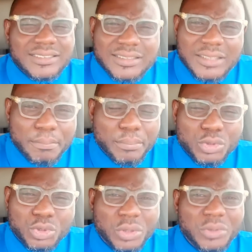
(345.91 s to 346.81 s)
is the
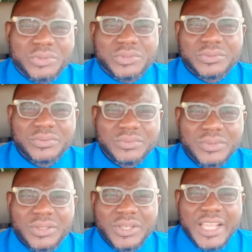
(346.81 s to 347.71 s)
simple truth.
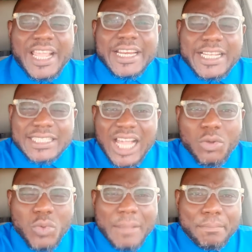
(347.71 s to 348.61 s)
The
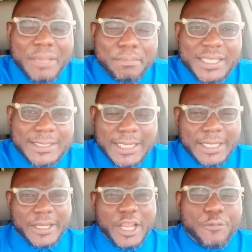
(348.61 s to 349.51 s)
same way BBC,